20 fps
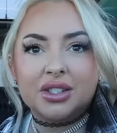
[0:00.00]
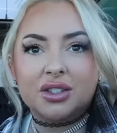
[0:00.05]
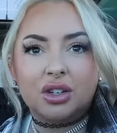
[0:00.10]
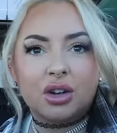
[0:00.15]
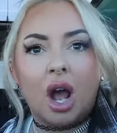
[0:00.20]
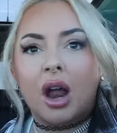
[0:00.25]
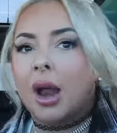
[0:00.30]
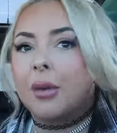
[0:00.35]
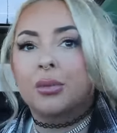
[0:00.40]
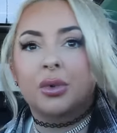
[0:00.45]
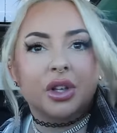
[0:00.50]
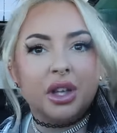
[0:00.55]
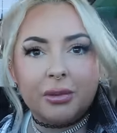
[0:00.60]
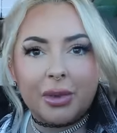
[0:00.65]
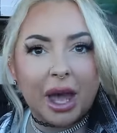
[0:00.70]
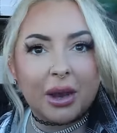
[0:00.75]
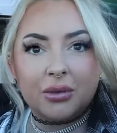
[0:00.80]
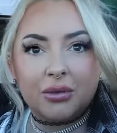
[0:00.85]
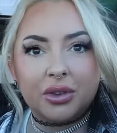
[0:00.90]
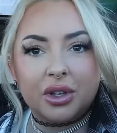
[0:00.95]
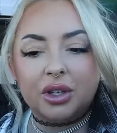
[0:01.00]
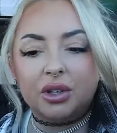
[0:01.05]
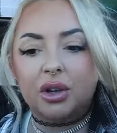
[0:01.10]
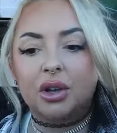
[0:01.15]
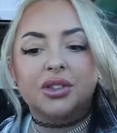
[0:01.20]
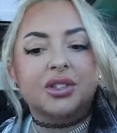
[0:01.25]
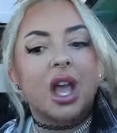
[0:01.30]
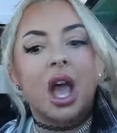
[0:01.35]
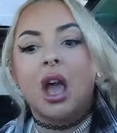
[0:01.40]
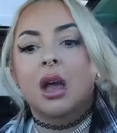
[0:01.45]
is or not. I'm really bad with
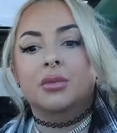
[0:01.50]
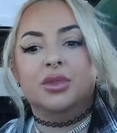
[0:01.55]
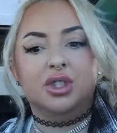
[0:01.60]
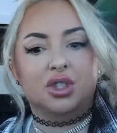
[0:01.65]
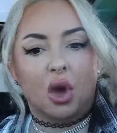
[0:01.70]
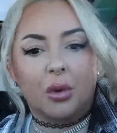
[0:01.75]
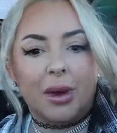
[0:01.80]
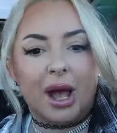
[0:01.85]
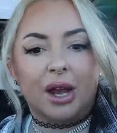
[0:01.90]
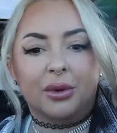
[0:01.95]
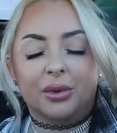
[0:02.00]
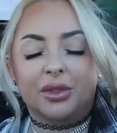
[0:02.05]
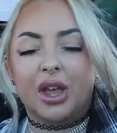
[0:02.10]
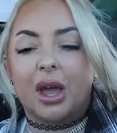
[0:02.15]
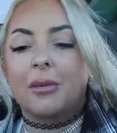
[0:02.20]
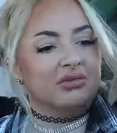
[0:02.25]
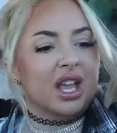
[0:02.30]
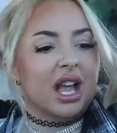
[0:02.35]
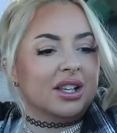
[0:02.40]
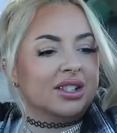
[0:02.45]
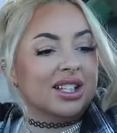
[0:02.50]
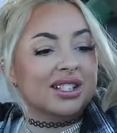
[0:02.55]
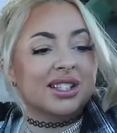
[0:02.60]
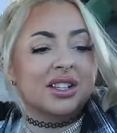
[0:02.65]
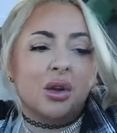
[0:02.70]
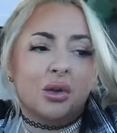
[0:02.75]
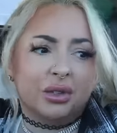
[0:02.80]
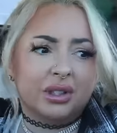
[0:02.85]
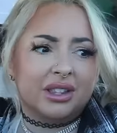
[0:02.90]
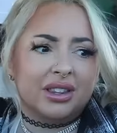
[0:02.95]
vehicles. I'm so bad with them. Yeah, so that's
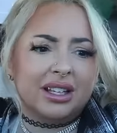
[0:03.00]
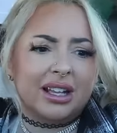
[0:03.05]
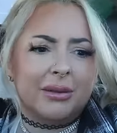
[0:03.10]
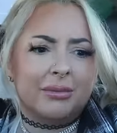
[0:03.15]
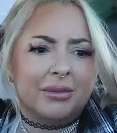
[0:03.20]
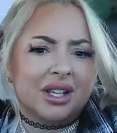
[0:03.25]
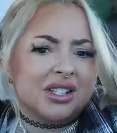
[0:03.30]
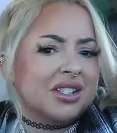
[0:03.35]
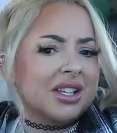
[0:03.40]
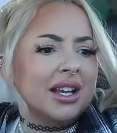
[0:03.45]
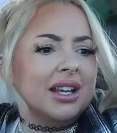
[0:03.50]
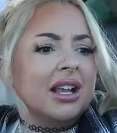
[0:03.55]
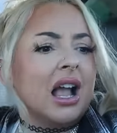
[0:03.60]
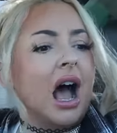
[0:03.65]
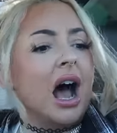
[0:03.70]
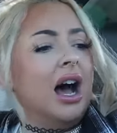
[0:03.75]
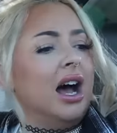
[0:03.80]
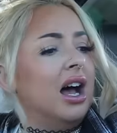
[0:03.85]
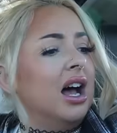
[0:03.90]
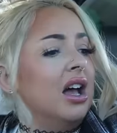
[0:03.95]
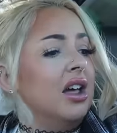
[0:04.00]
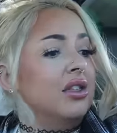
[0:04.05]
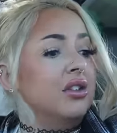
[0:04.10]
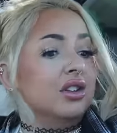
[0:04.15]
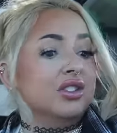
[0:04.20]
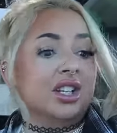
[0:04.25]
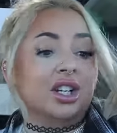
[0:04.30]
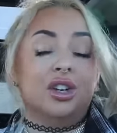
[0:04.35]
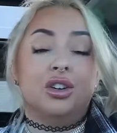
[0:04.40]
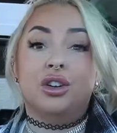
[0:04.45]
the only thing I'm missing.
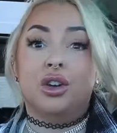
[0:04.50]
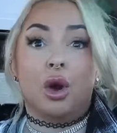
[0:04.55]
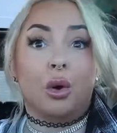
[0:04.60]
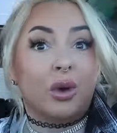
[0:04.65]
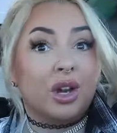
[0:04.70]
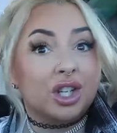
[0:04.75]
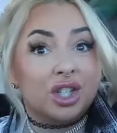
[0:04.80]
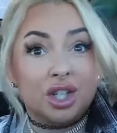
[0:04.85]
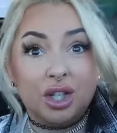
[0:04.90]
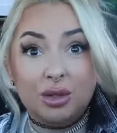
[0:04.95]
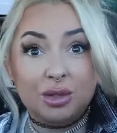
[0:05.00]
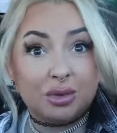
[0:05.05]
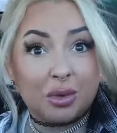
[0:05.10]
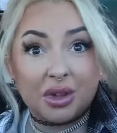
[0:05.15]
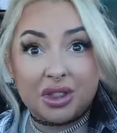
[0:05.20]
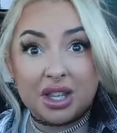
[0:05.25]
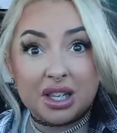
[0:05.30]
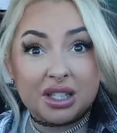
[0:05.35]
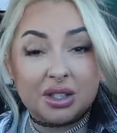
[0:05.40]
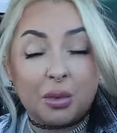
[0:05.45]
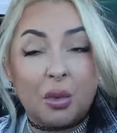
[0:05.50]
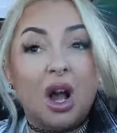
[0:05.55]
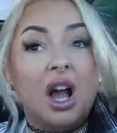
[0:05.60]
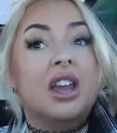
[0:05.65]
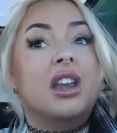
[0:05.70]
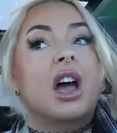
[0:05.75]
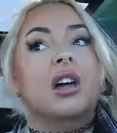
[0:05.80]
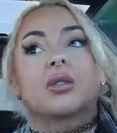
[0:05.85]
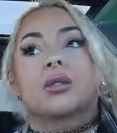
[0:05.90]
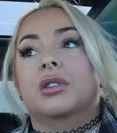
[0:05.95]
There's like no issues with this
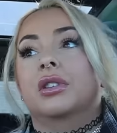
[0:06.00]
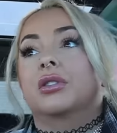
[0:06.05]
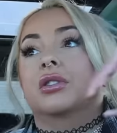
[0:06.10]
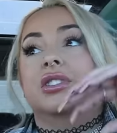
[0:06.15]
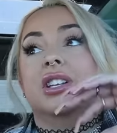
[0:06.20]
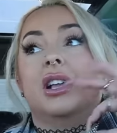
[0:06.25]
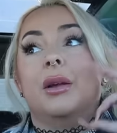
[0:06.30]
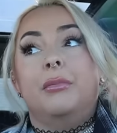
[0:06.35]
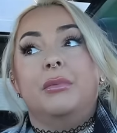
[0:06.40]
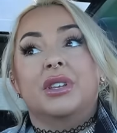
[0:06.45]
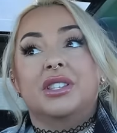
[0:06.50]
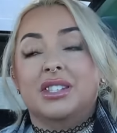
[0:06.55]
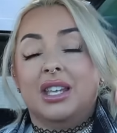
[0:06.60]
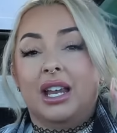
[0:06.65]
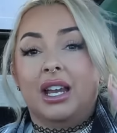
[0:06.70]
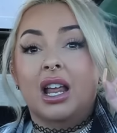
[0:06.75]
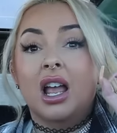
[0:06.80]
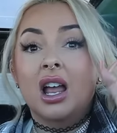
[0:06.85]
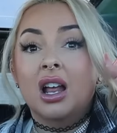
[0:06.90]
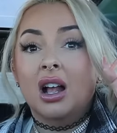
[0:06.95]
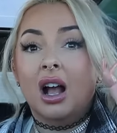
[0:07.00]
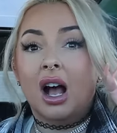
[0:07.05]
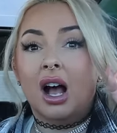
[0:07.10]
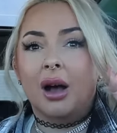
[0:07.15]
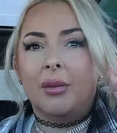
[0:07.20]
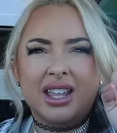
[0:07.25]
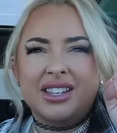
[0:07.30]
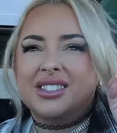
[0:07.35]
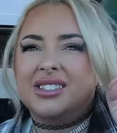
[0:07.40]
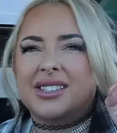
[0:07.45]
one other than there's like a missing
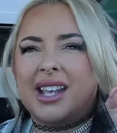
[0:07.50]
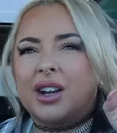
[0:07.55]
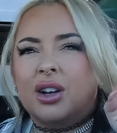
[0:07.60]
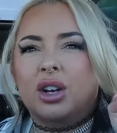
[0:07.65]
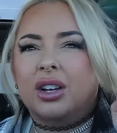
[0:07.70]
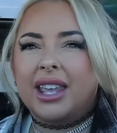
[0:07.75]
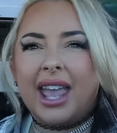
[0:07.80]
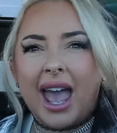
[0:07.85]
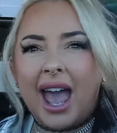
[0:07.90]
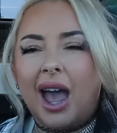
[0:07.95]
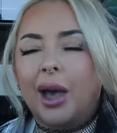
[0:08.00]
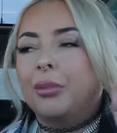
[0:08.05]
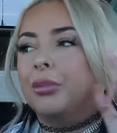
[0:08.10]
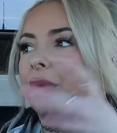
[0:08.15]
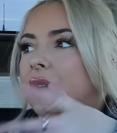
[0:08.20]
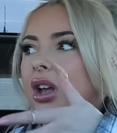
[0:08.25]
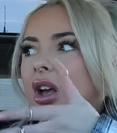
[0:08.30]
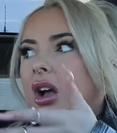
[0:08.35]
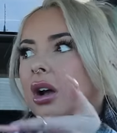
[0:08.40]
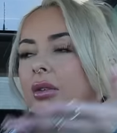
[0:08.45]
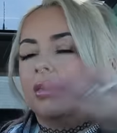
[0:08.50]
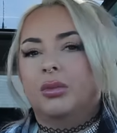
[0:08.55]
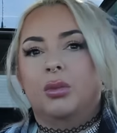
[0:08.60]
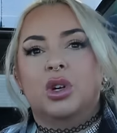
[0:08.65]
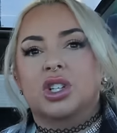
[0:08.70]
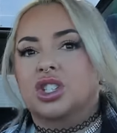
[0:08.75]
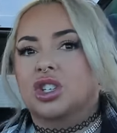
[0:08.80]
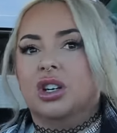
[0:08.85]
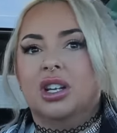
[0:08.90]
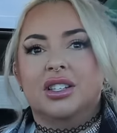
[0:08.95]
center cap,
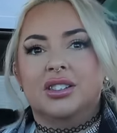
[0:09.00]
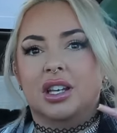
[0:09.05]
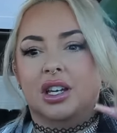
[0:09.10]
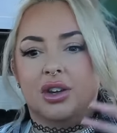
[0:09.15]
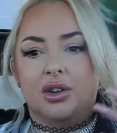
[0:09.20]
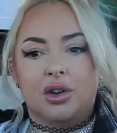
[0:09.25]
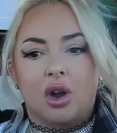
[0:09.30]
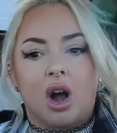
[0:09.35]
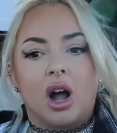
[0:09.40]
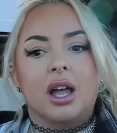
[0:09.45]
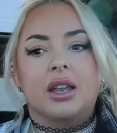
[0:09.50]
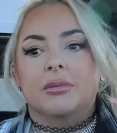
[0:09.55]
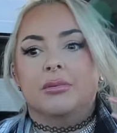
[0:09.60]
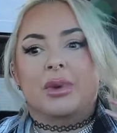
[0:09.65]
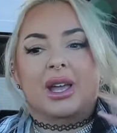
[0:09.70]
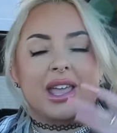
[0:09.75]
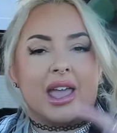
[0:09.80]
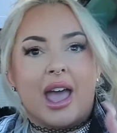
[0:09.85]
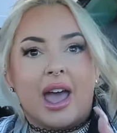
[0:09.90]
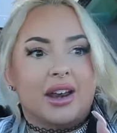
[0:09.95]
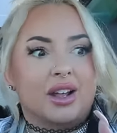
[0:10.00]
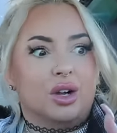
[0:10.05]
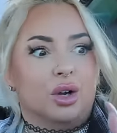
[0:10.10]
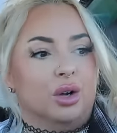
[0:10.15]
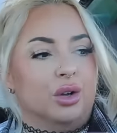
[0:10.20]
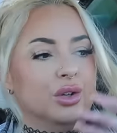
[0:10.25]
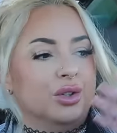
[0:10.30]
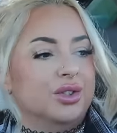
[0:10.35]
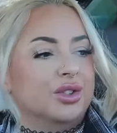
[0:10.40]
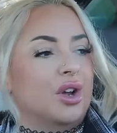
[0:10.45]
which is like not
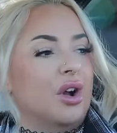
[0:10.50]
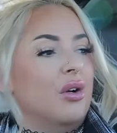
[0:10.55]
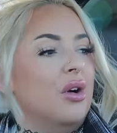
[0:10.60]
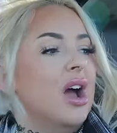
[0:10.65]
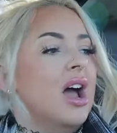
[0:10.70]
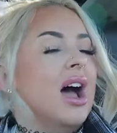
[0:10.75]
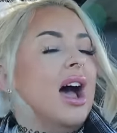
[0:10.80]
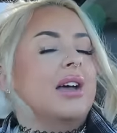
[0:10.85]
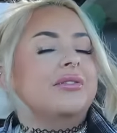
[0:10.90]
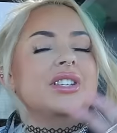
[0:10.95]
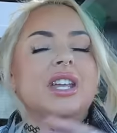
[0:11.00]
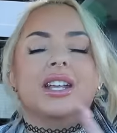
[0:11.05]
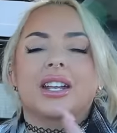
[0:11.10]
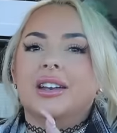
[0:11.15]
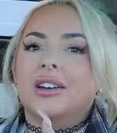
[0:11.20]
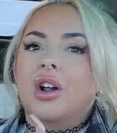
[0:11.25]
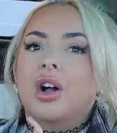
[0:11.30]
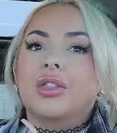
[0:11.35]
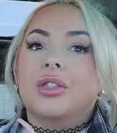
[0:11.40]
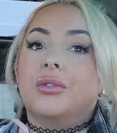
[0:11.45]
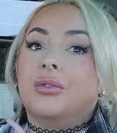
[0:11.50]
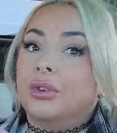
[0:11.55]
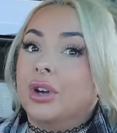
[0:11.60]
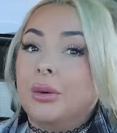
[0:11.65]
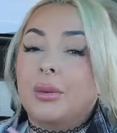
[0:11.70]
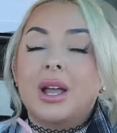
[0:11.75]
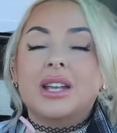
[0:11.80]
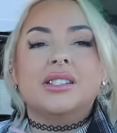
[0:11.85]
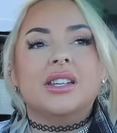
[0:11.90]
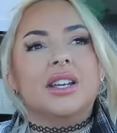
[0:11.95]
mechanical. So I've taken it on the
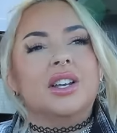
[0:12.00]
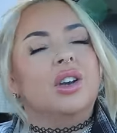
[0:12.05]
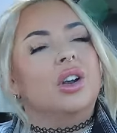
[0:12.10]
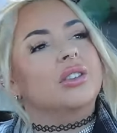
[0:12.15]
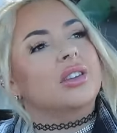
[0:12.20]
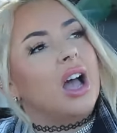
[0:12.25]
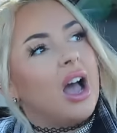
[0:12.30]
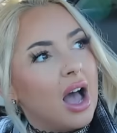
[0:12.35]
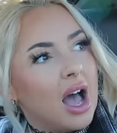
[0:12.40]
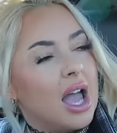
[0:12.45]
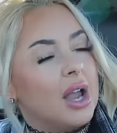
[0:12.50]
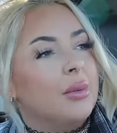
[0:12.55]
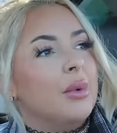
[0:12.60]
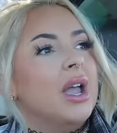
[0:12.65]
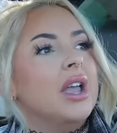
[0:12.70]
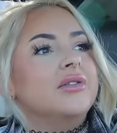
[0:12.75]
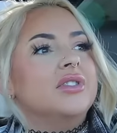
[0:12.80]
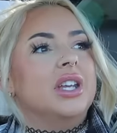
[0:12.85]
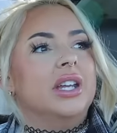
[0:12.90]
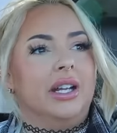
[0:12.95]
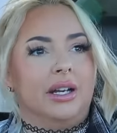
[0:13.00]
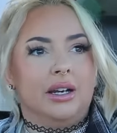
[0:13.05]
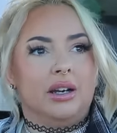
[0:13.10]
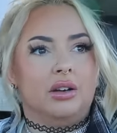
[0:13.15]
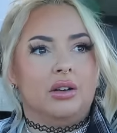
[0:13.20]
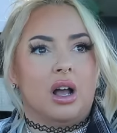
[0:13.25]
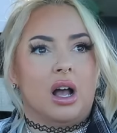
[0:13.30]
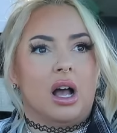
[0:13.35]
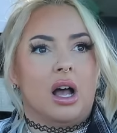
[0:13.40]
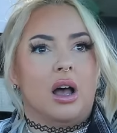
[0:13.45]
freeway, taken it on the highway, I've taken
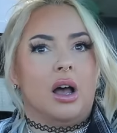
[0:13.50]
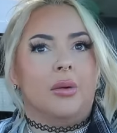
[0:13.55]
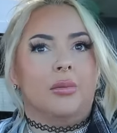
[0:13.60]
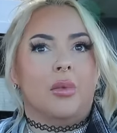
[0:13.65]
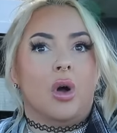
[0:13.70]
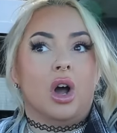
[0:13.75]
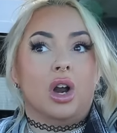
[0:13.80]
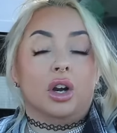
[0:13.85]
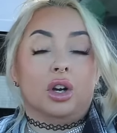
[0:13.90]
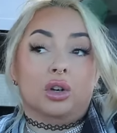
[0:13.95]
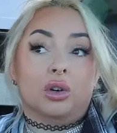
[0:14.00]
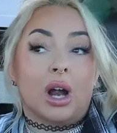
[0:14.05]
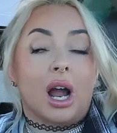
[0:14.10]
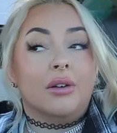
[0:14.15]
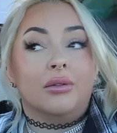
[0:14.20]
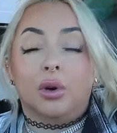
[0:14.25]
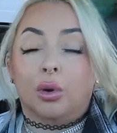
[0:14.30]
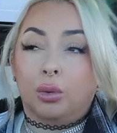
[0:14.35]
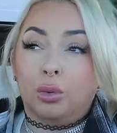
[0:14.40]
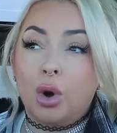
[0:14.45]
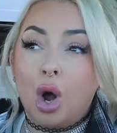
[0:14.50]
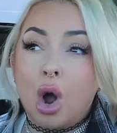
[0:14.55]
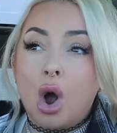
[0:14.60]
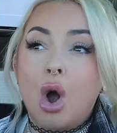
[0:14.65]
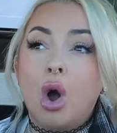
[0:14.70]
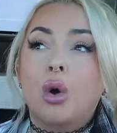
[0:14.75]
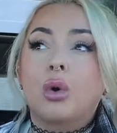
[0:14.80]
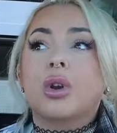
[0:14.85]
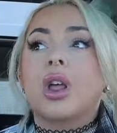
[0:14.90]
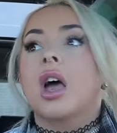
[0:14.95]
it on a gravel
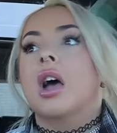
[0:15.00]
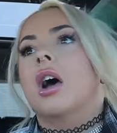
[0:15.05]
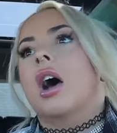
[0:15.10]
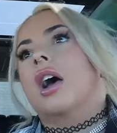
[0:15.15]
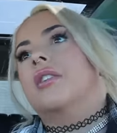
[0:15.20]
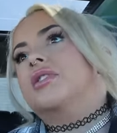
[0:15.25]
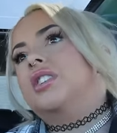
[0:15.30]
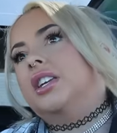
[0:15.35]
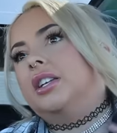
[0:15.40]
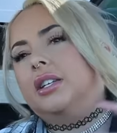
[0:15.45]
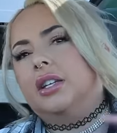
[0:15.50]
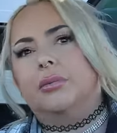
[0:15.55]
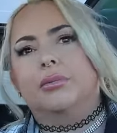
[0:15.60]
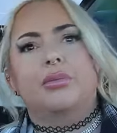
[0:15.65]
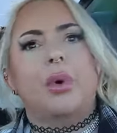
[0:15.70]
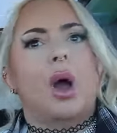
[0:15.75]
road, I've taken